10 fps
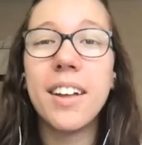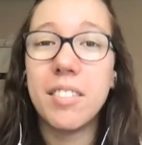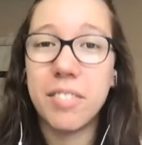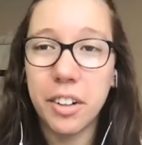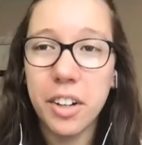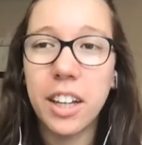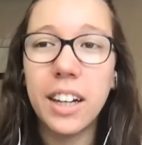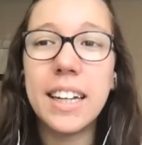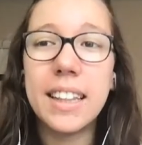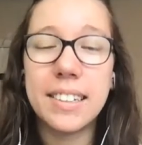Very
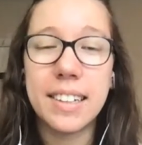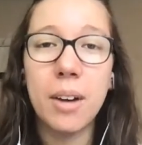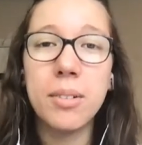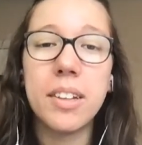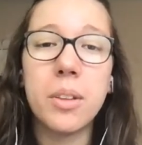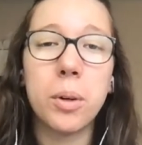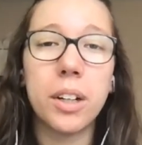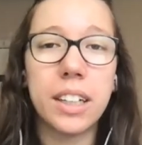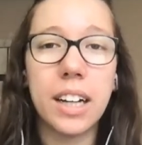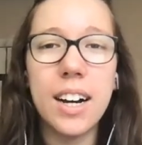good. The sounds in the
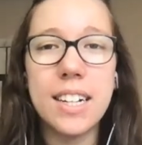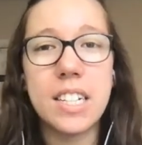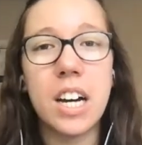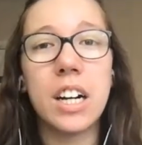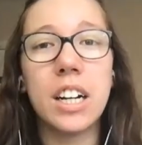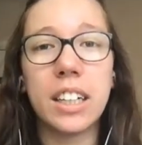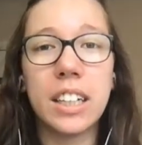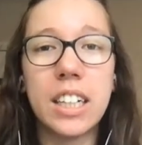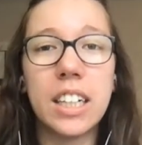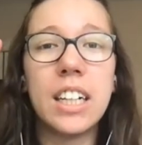word cut are
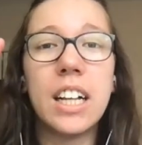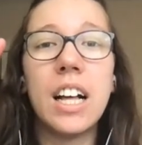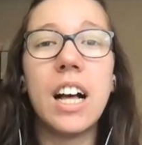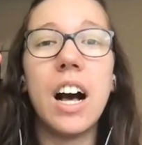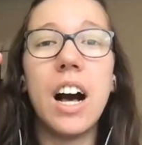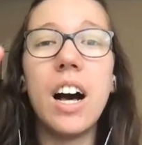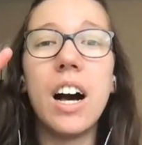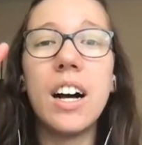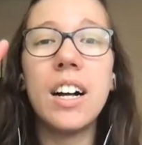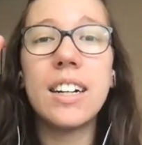k,
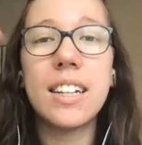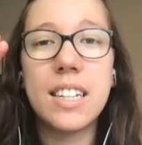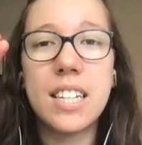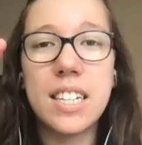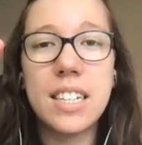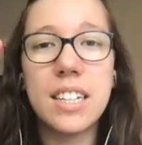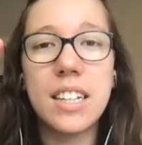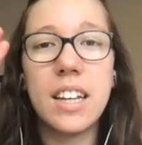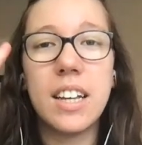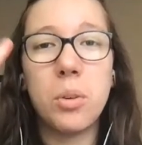a, t.
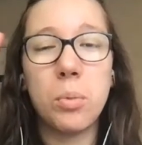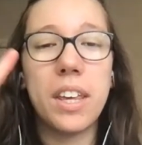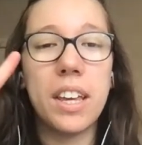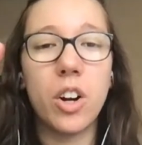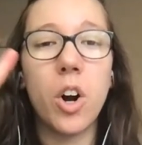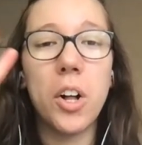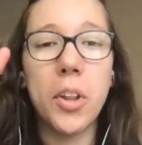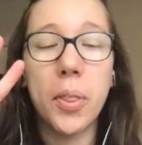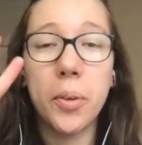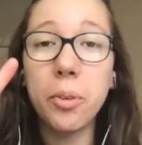We hear all
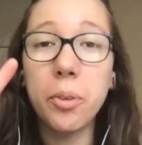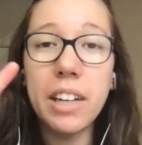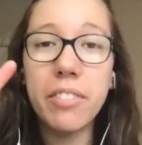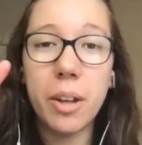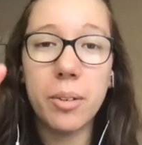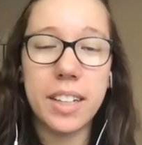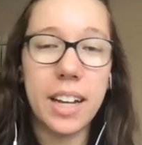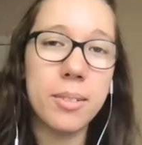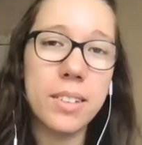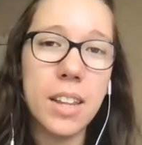three of those
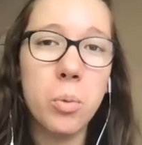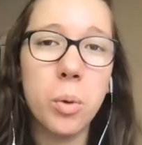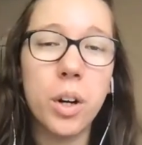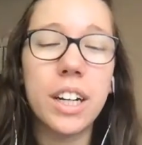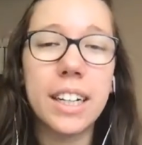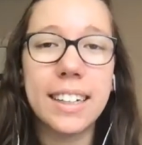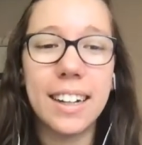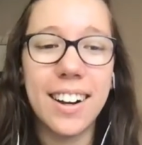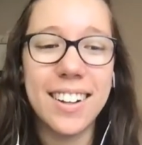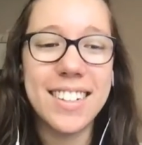sounds in the word
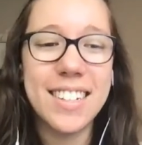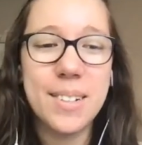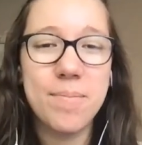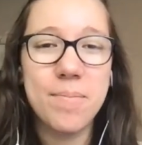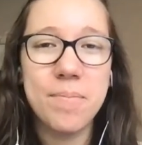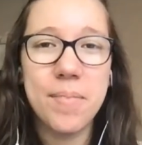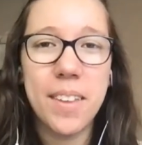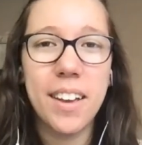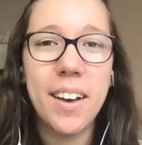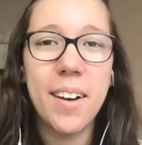cut.
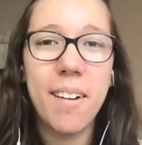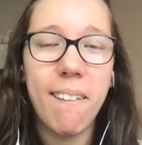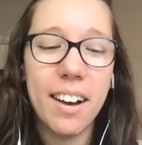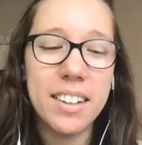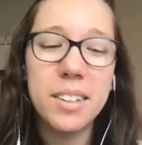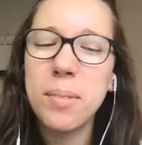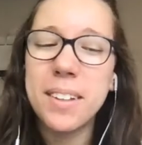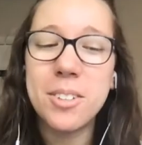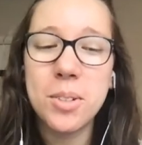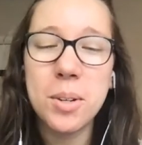Awesome. Let's
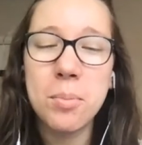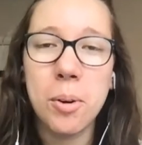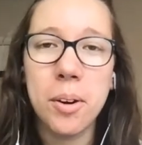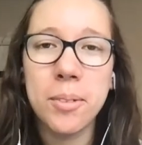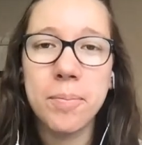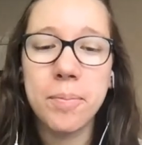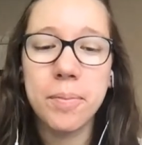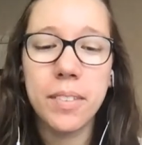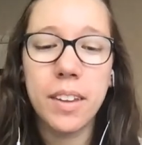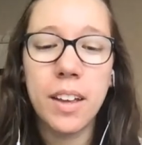do two more.
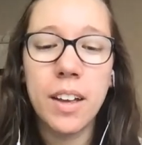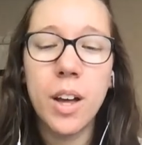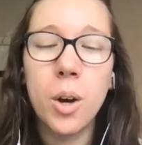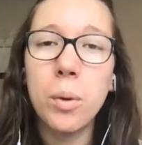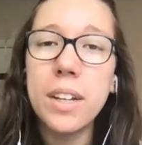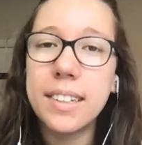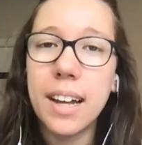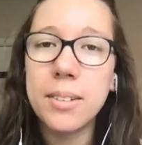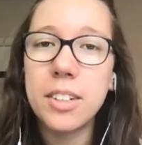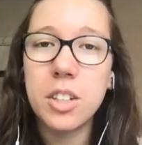What
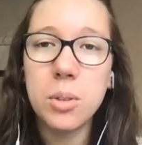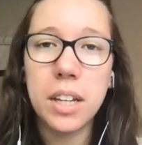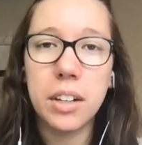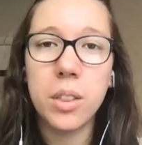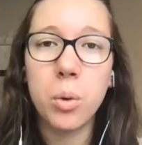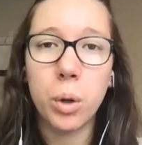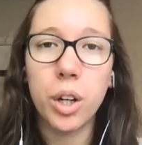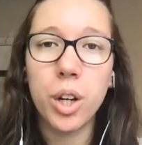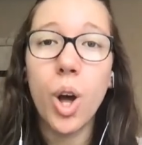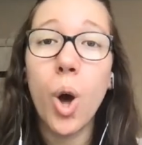sounds do you hear in the
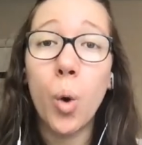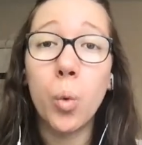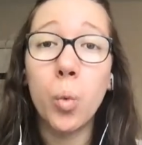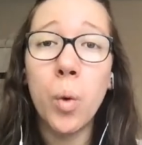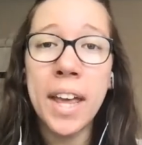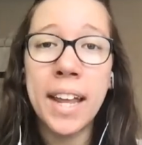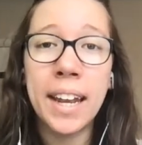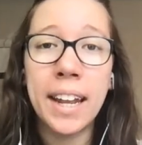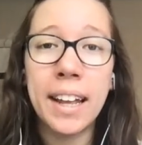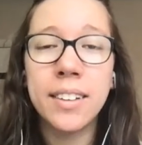word
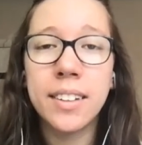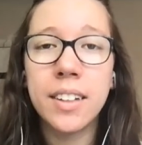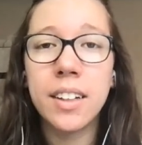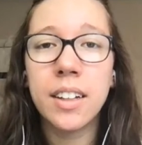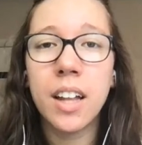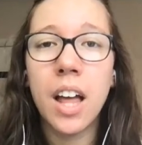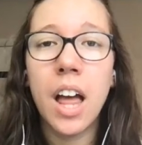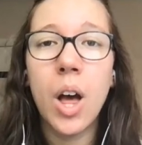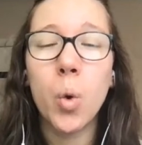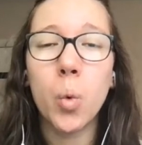win?
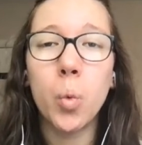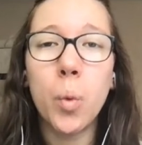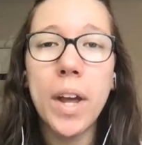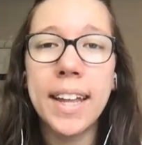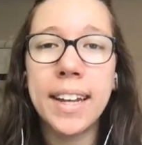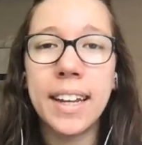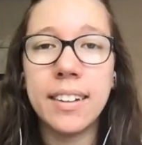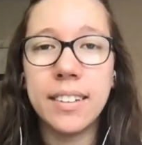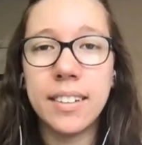Win.